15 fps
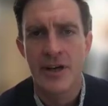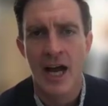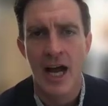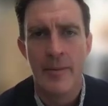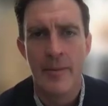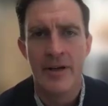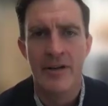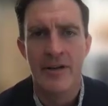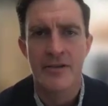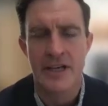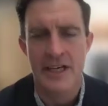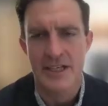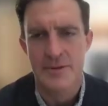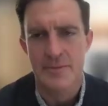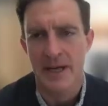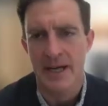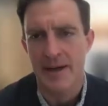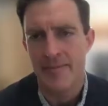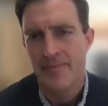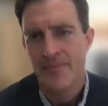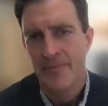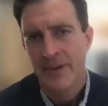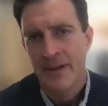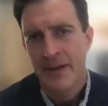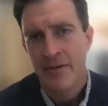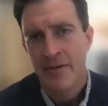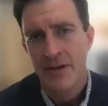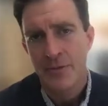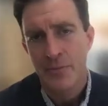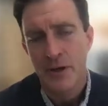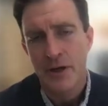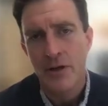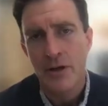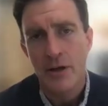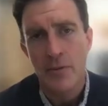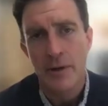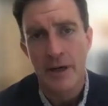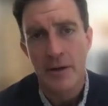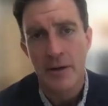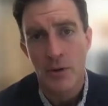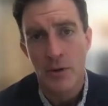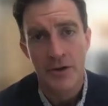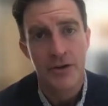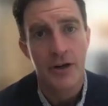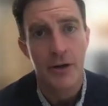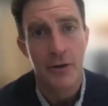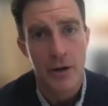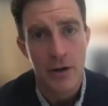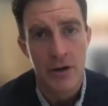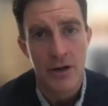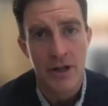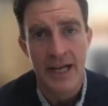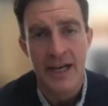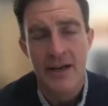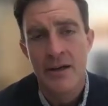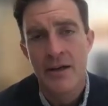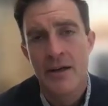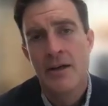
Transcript: timing of transplant, it's pretty clear we want to go early.